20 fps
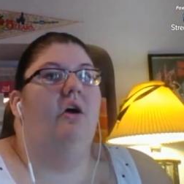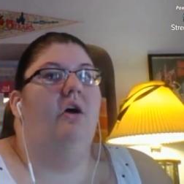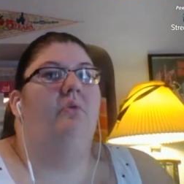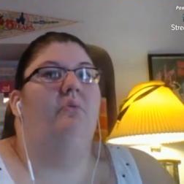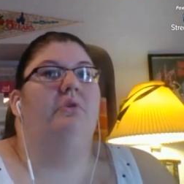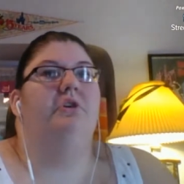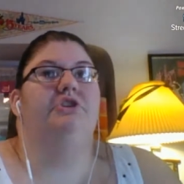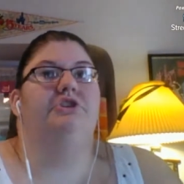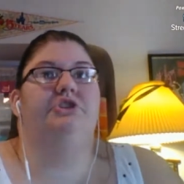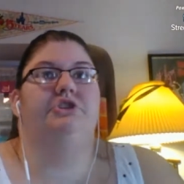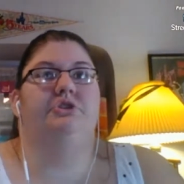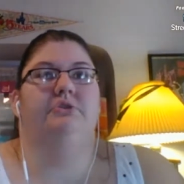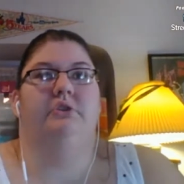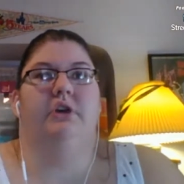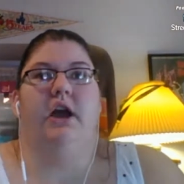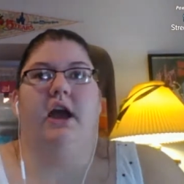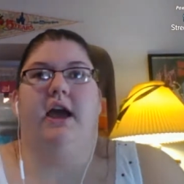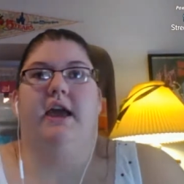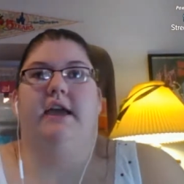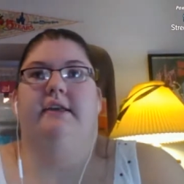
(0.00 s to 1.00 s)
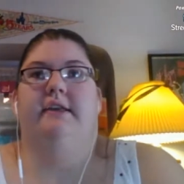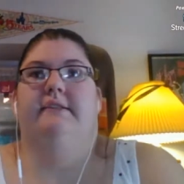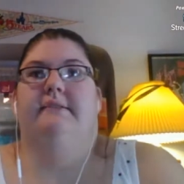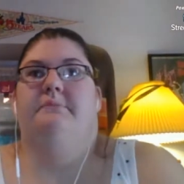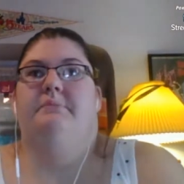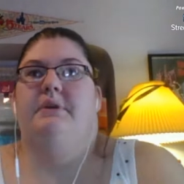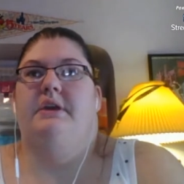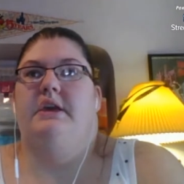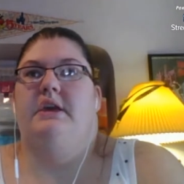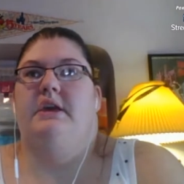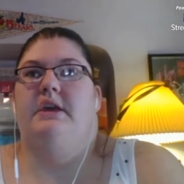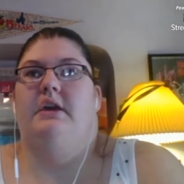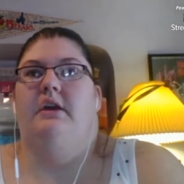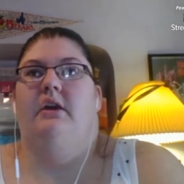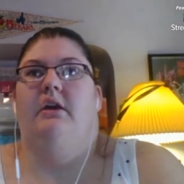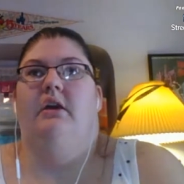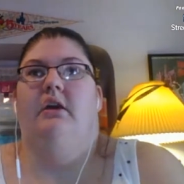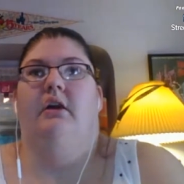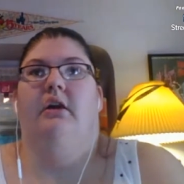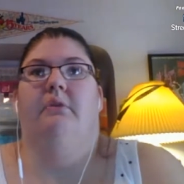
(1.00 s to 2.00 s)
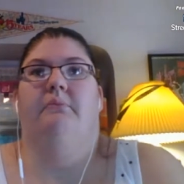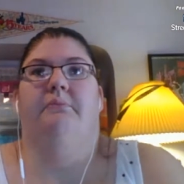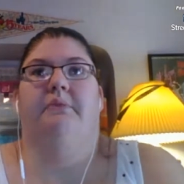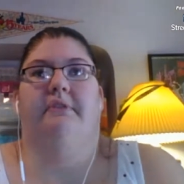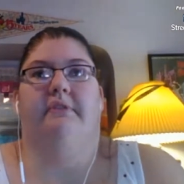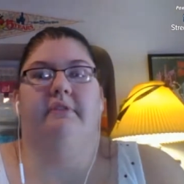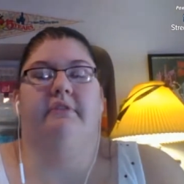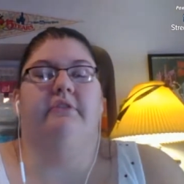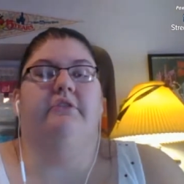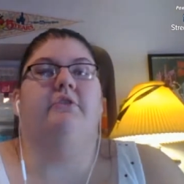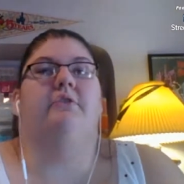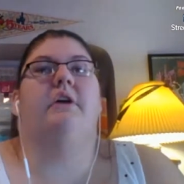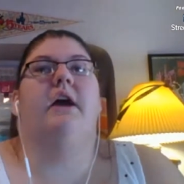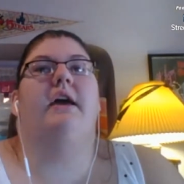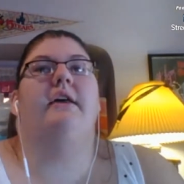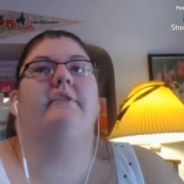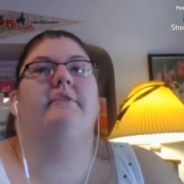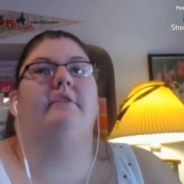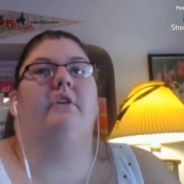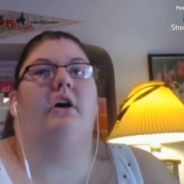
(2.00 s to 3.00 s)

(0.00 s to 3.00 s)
would you guys be, since you guys